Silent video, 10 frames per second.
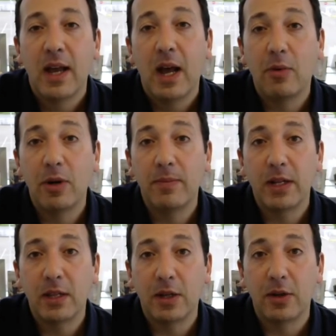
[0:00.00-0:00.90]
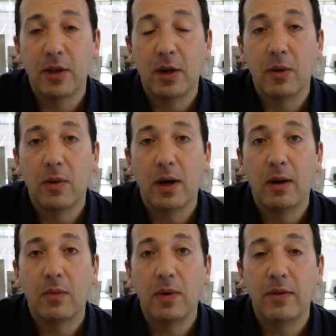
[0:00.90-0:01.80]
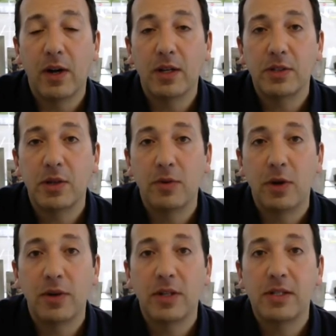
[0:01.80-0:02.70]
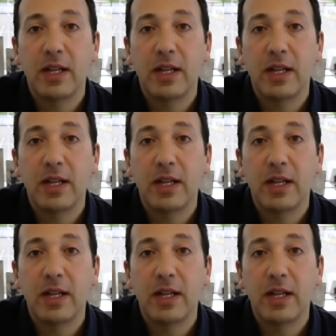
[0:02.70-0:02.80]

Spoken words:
I want to be clear, though, we've also noticed